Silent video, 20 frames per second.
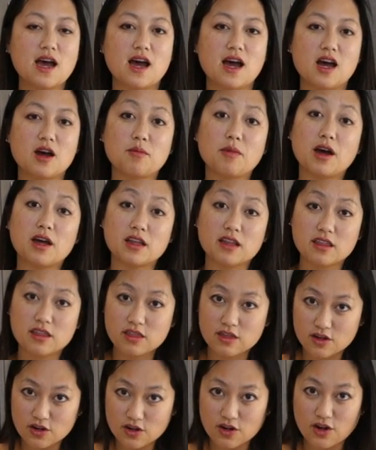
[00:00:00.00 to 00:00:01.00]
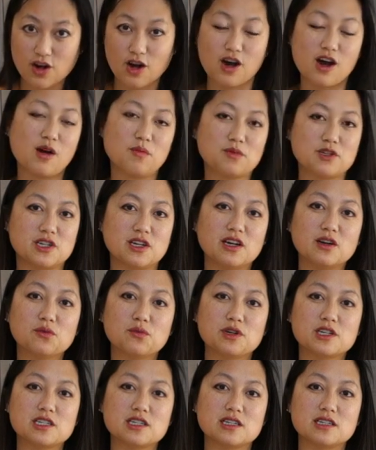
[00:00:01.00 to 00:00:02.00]
A third option,
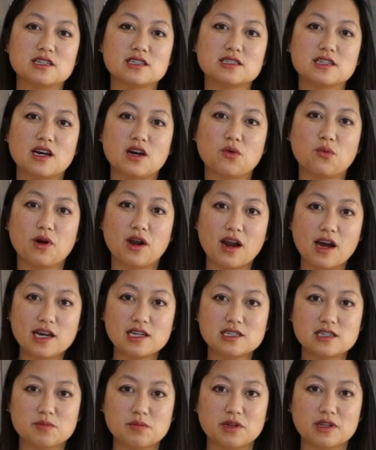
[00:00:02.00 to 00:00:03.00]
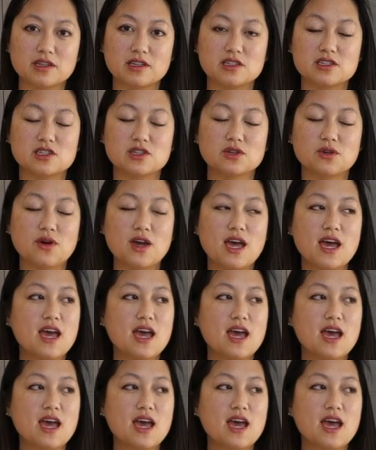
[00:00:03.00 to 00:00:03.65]
which is what I typically do,